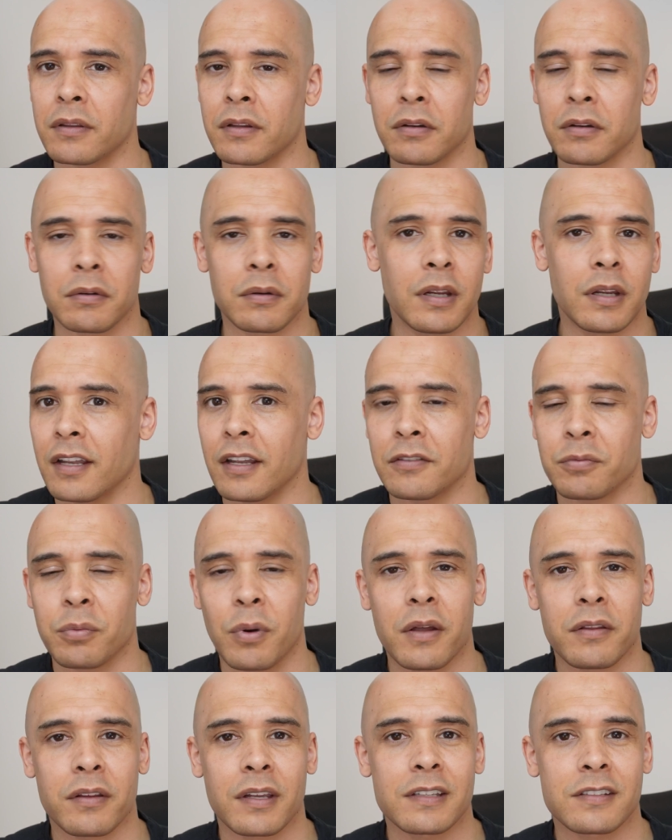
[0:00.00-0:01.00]
then it's
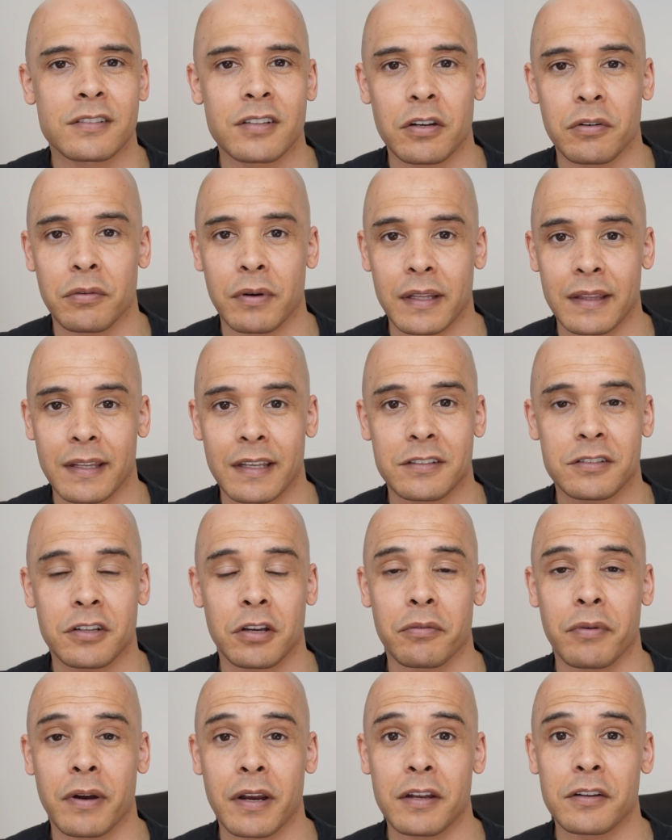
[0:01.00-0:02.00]
worth considering these
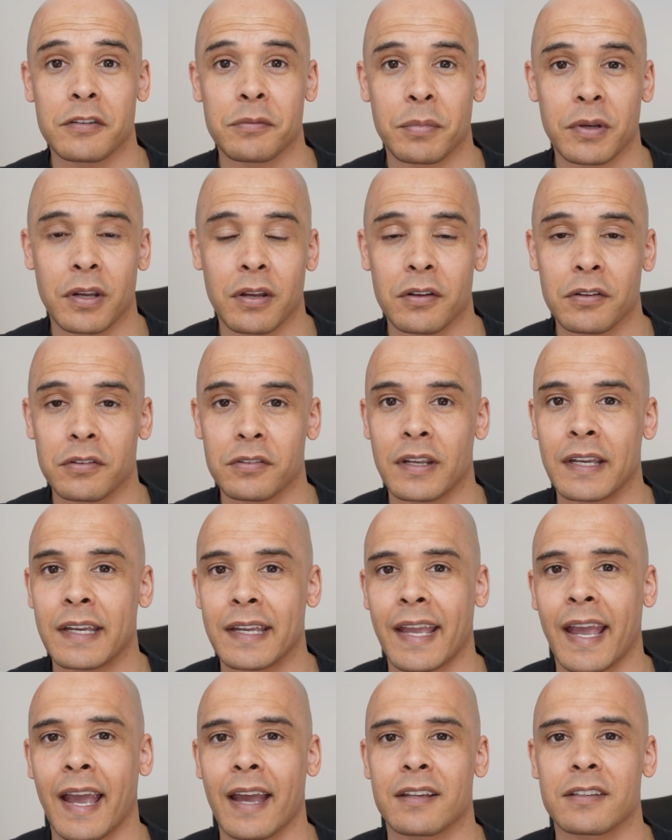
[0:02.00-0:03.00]
careers because it
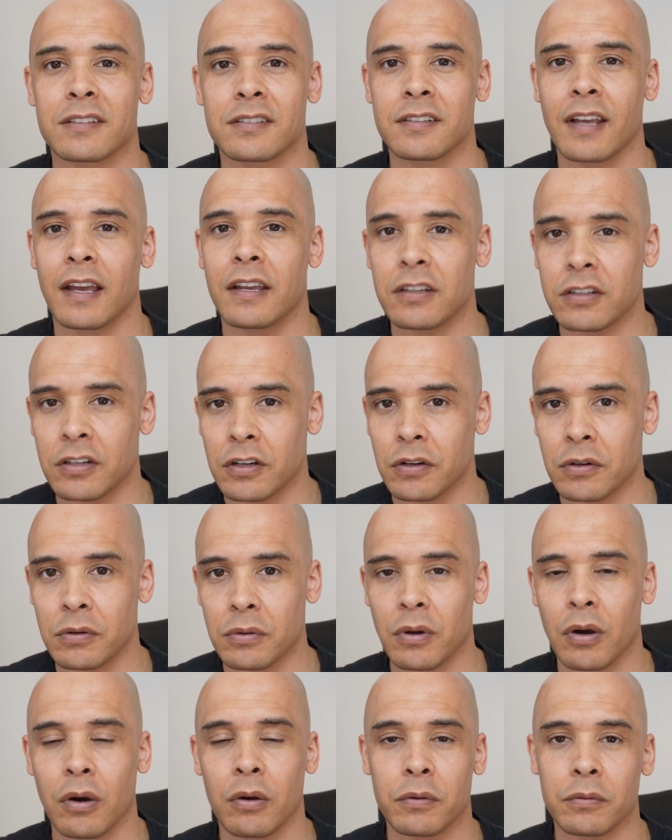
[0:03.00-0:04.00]
can set you
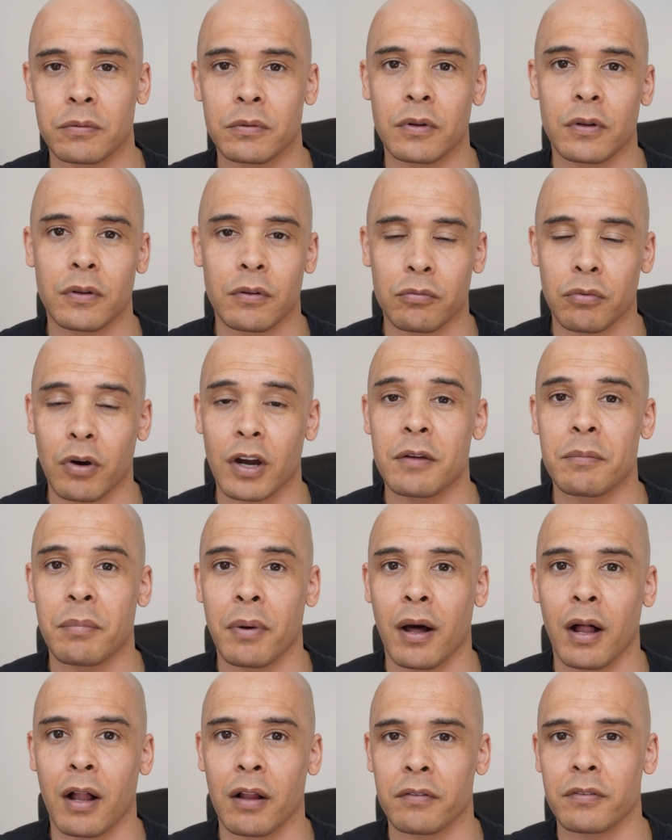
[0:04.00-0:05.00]
on the right
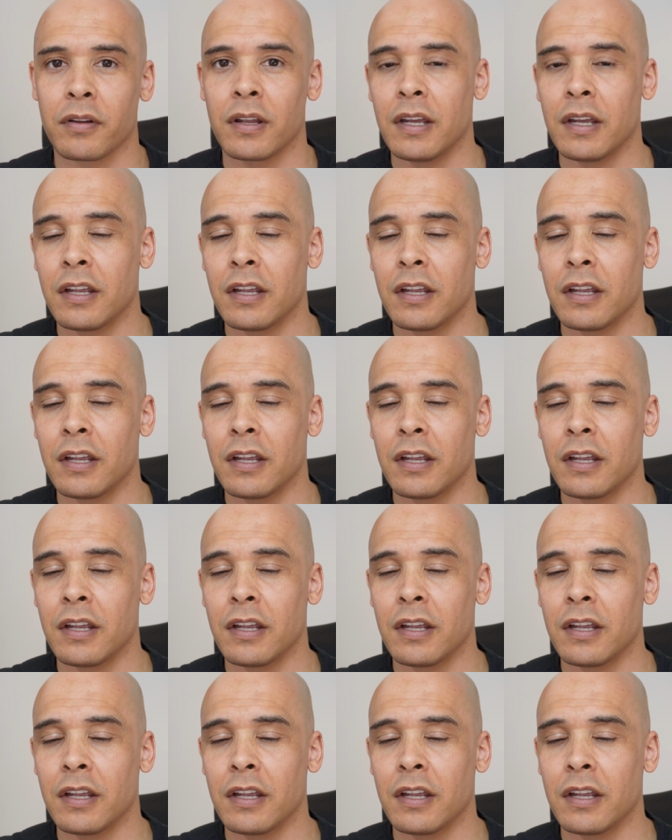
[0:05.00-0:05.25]
path